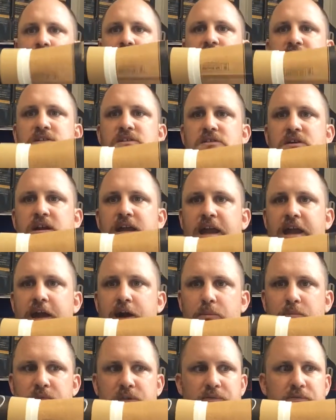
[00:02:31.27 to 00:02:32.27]
this is going to
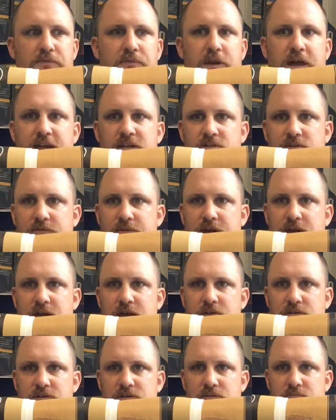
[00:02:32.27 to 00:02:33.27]
help the flight of
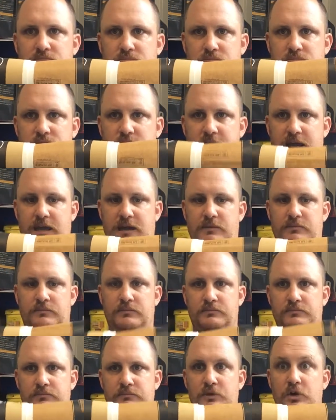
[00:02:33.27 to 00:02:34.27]
our
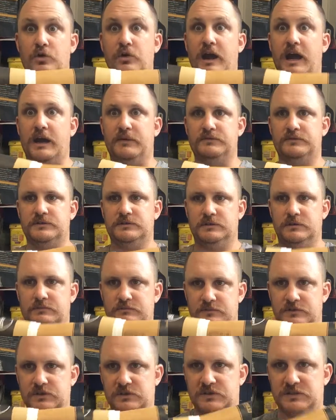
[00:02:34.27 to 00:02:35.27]
craft.
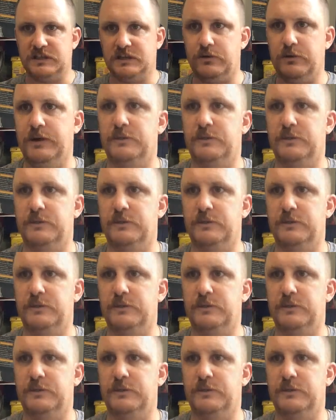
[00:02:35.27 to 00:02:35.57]
So stick